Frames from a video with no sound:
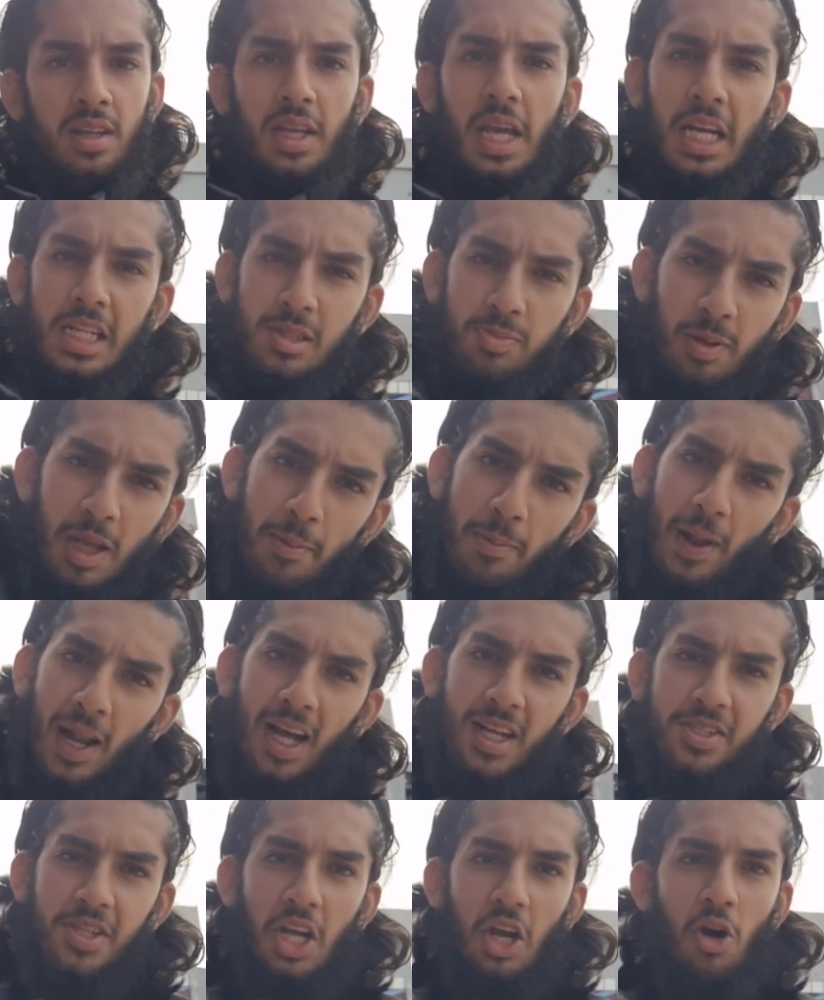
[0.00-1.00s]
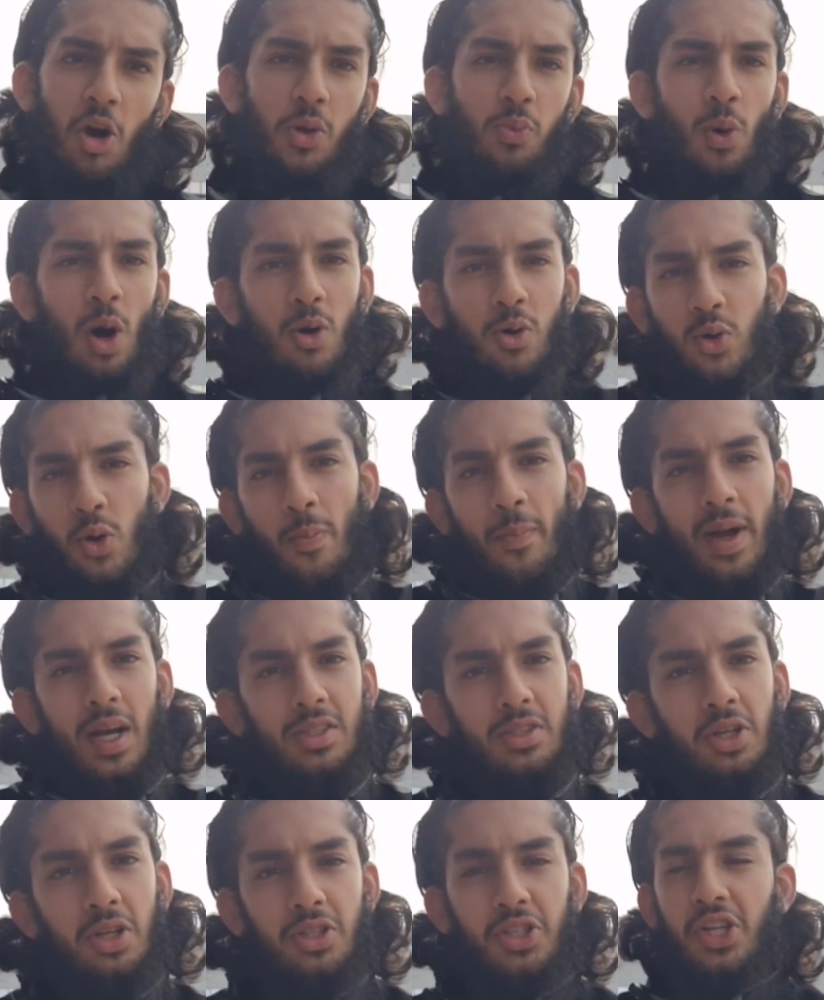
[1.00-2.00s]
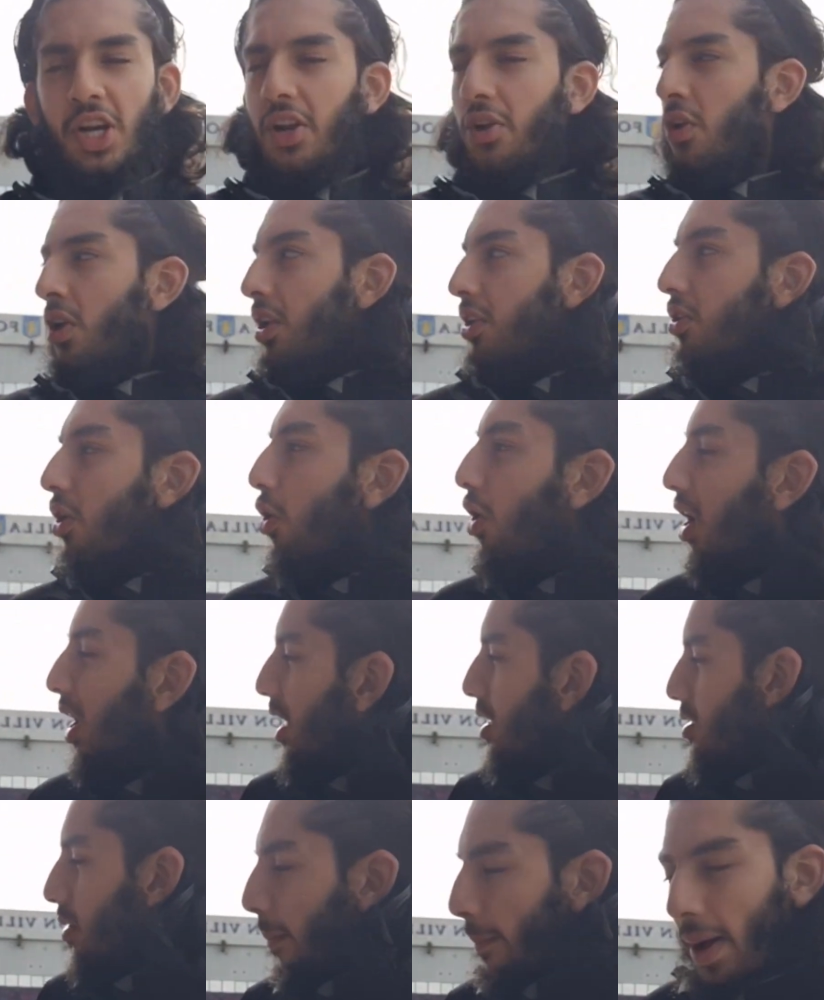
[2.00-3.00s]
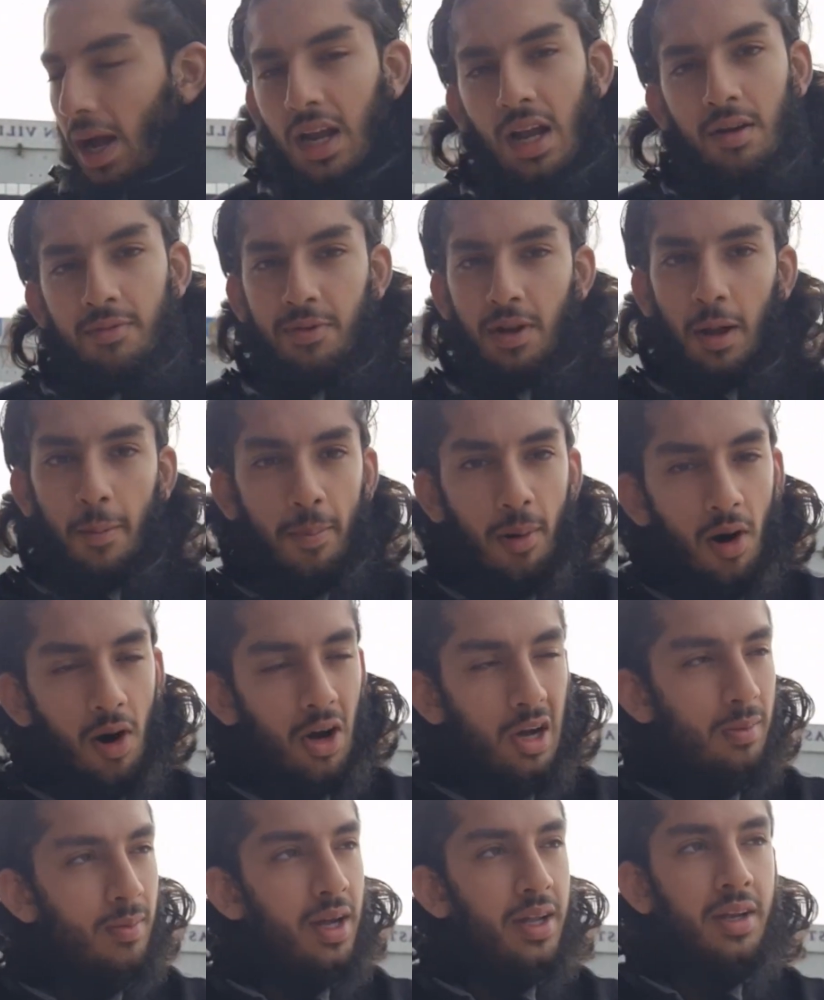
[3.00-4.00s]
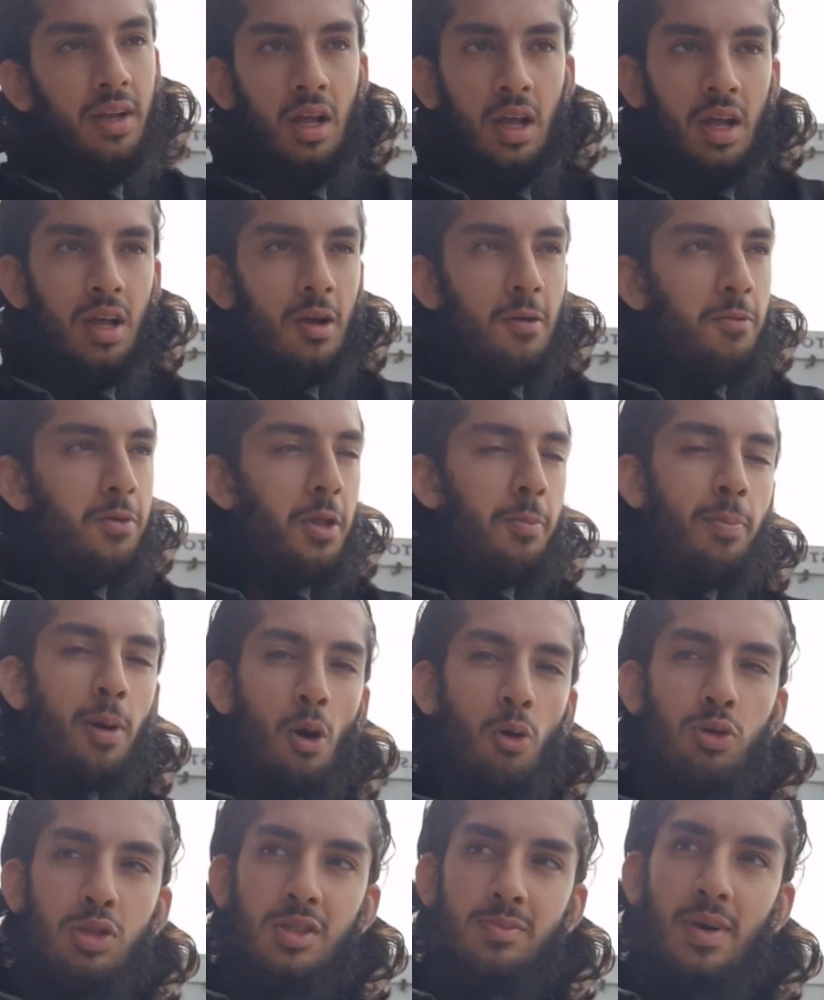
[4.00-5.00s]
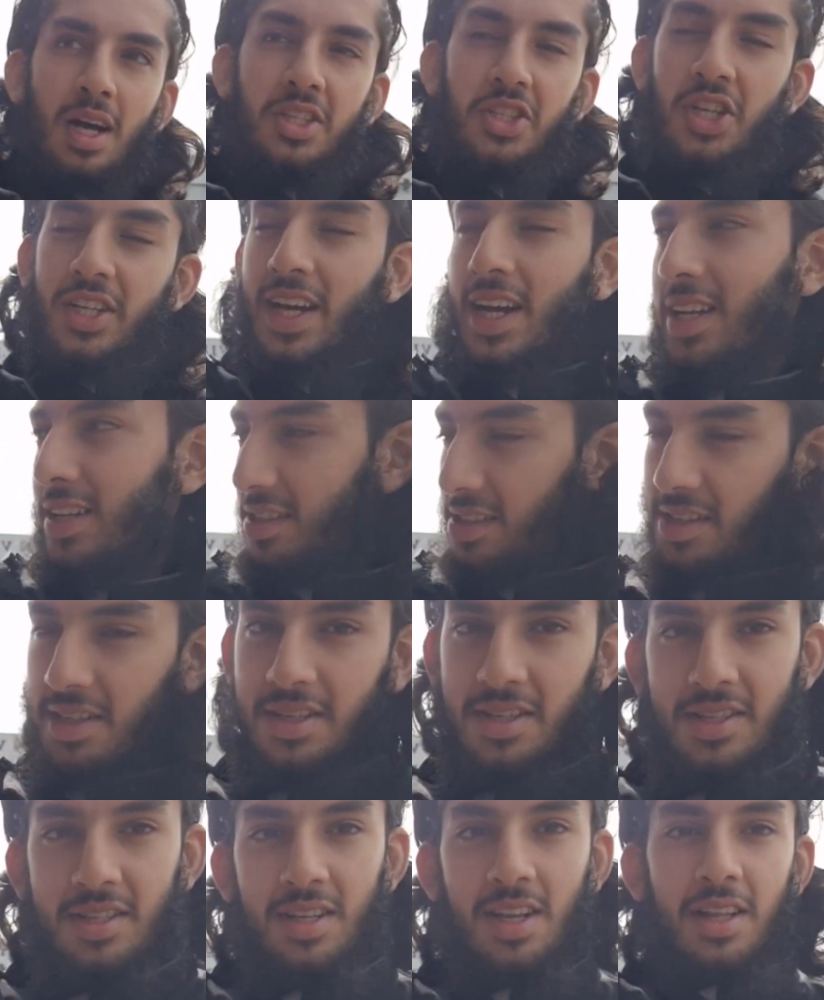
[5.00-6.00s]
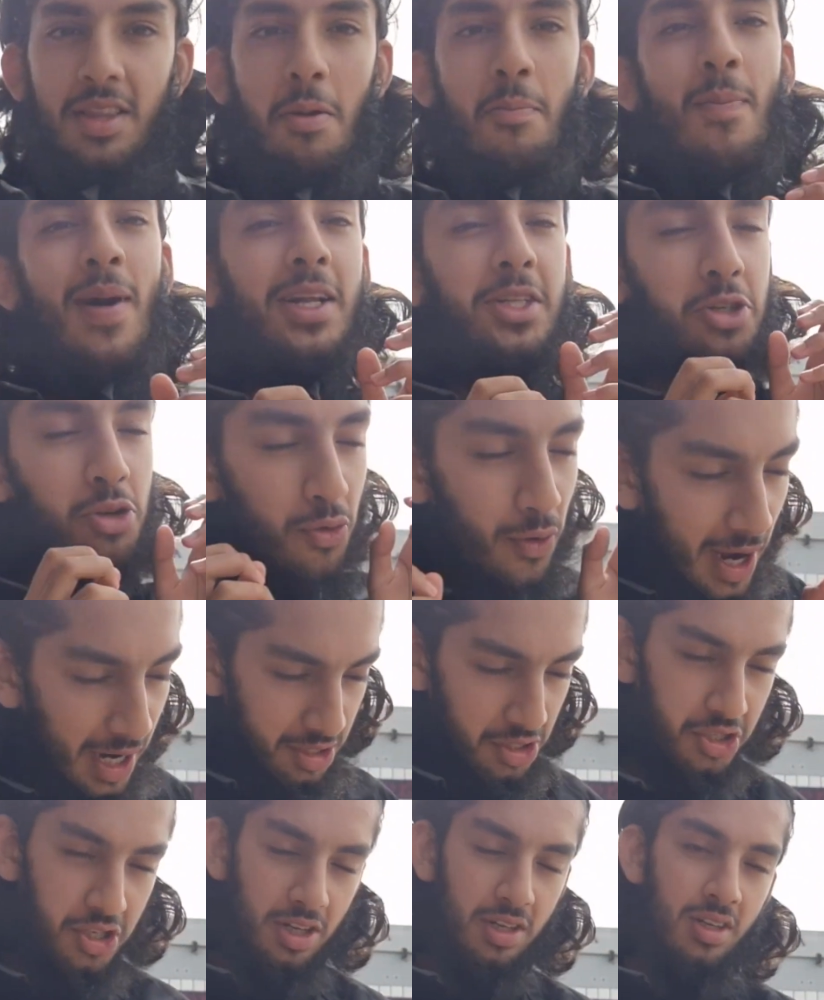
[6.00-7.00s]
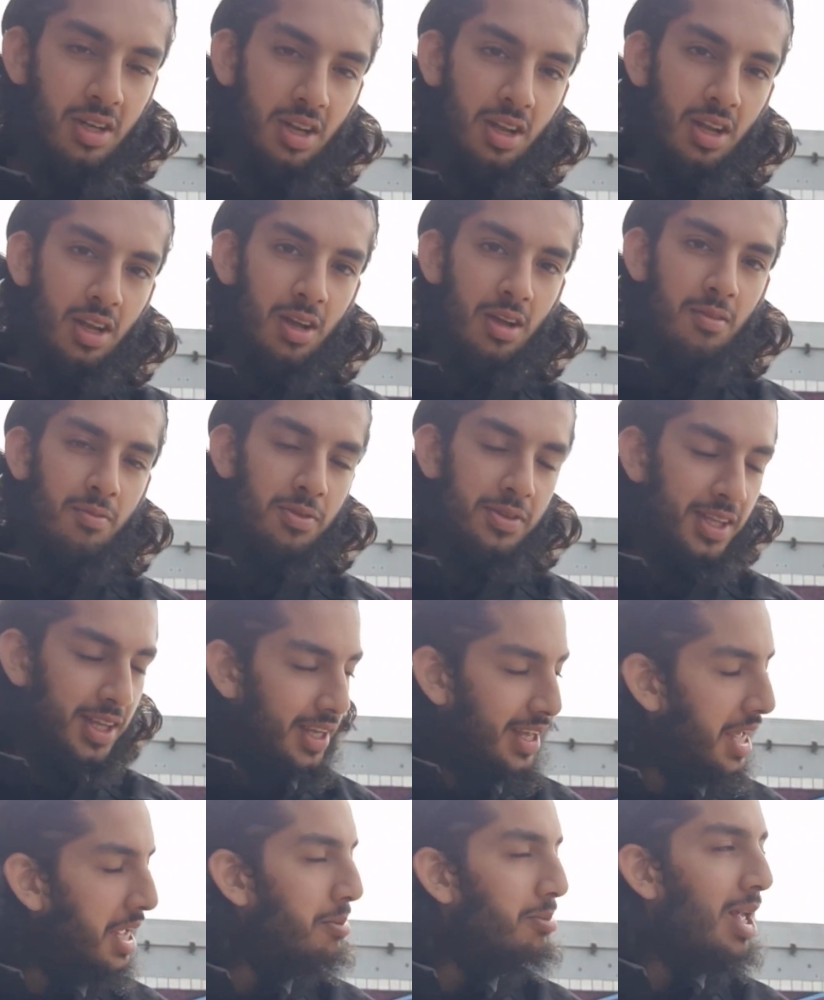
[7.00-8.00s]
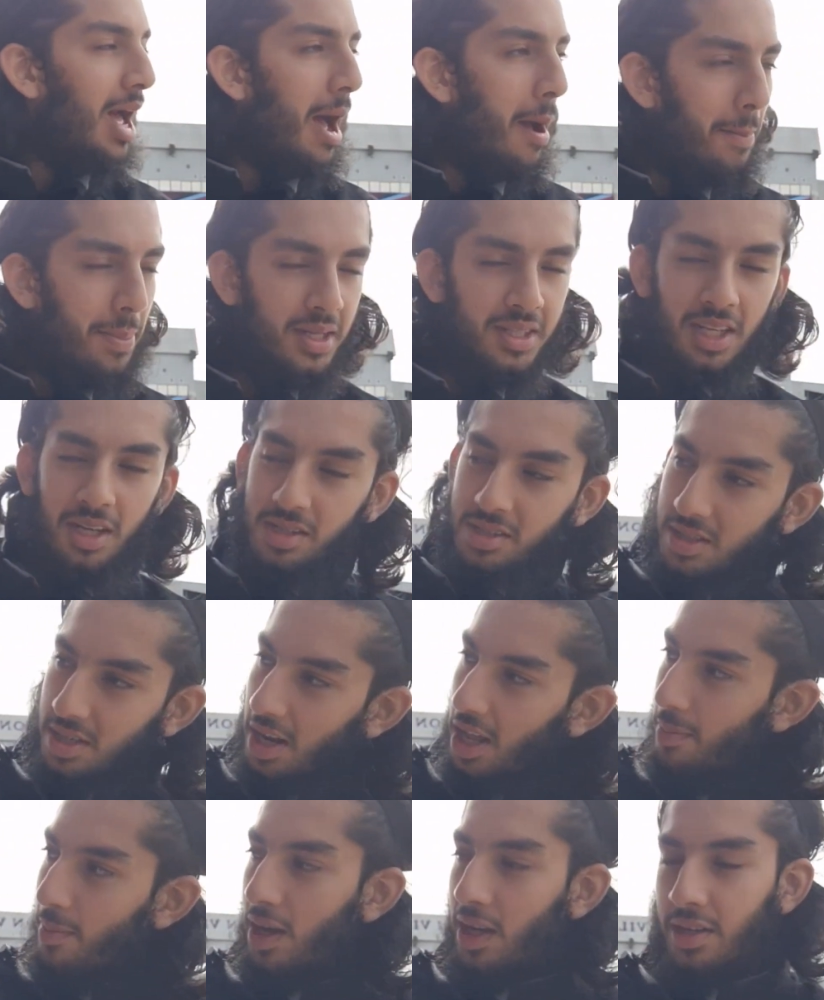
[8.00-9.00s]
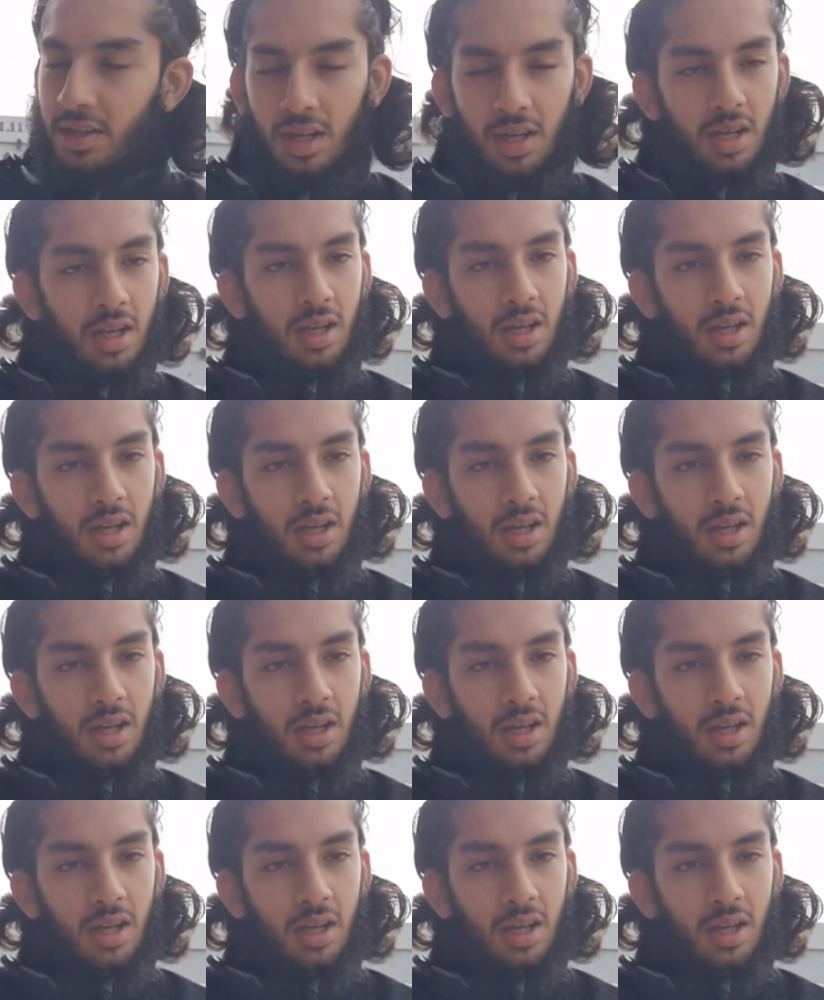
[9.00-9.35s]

Yes, people, how's it going? Welcome back to the channel. And yo, guys, I'm back at Villa Park, man, for the post match analysis, the match reaction for the game that happened yesterday, man.